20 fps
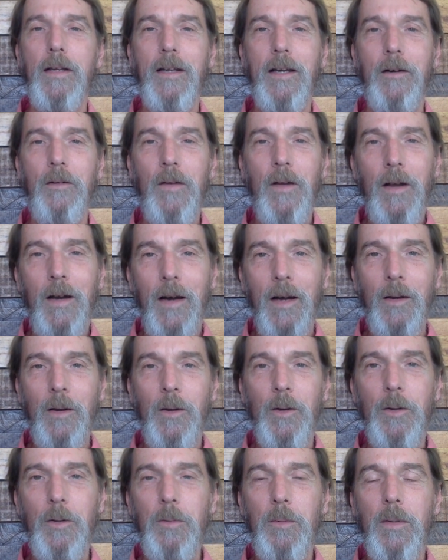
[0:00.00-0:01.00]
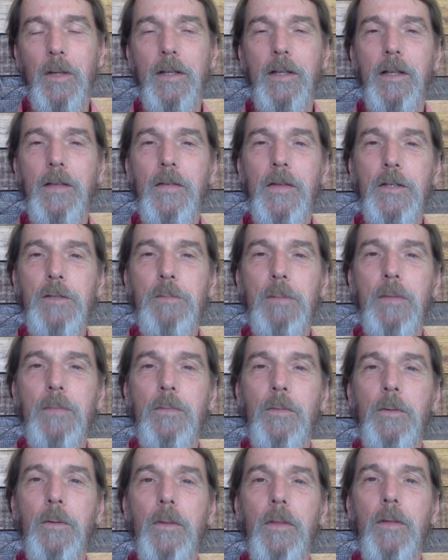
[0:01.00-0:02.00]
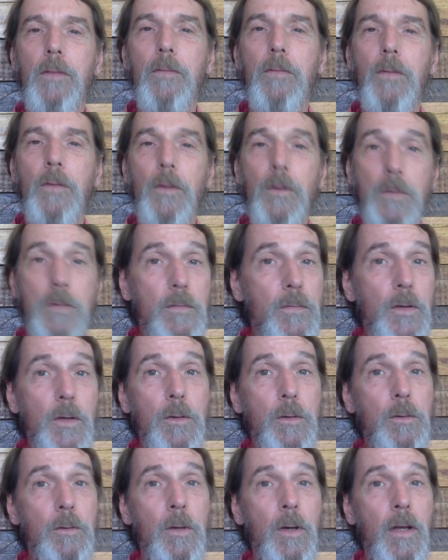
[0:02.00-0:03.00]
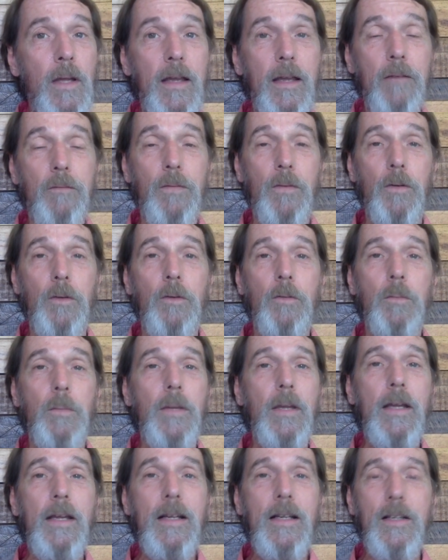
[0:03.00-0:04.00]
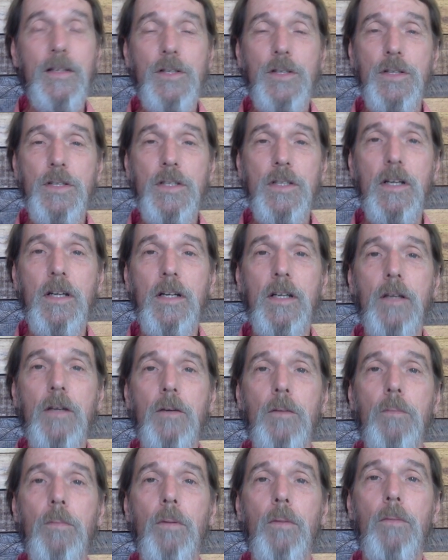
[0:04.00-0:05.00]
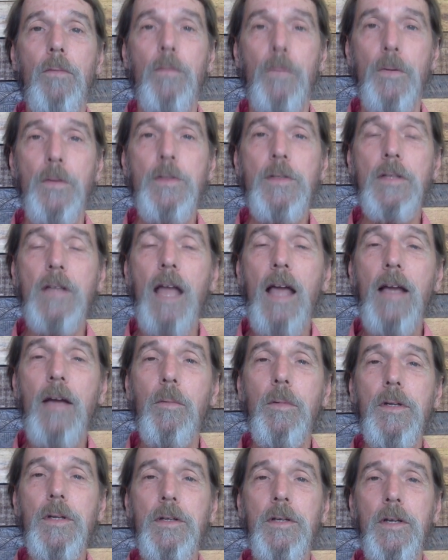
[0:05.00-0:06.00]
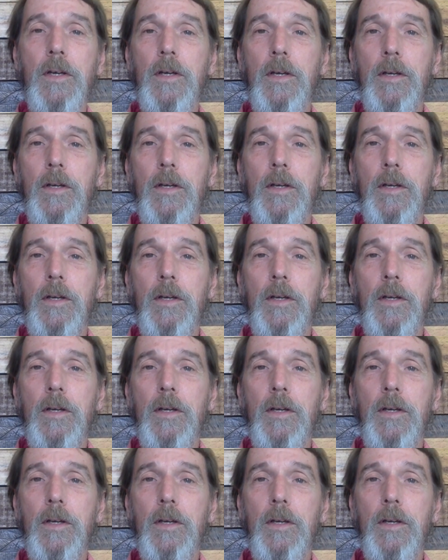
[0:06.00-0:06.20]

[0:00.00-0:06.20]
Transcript: Now, I learned when I did this before that for those of you who, for whom English is not your first language,